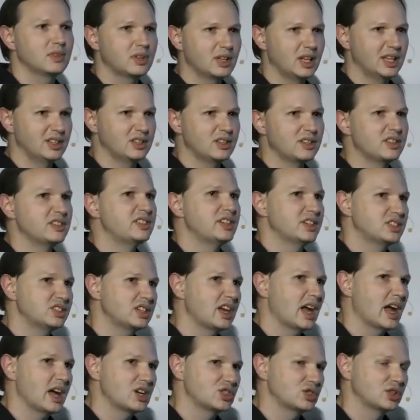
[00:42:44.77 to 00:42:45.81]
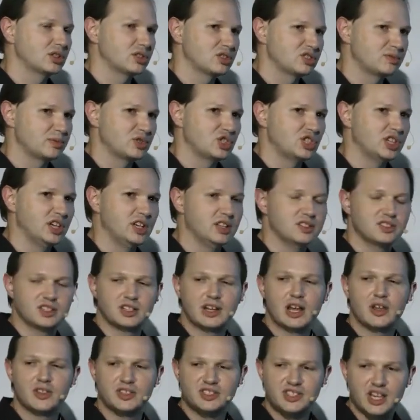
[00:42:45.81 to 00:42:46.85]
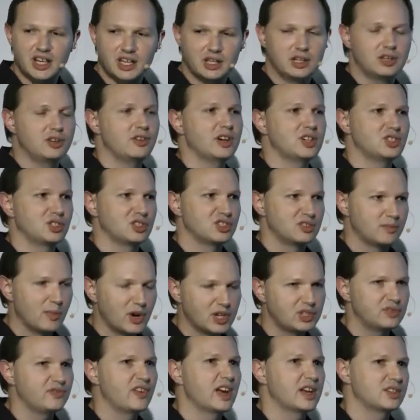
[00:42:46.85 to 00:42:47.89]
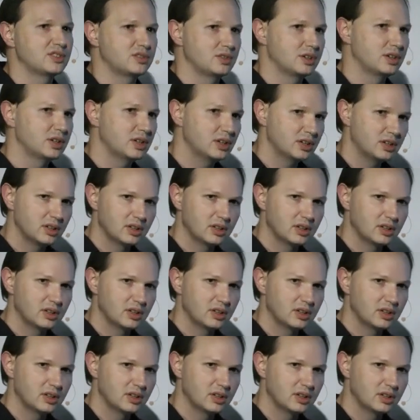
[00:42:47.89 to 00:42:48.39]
into the disk cache on those machines, and now the second iteration is much faster.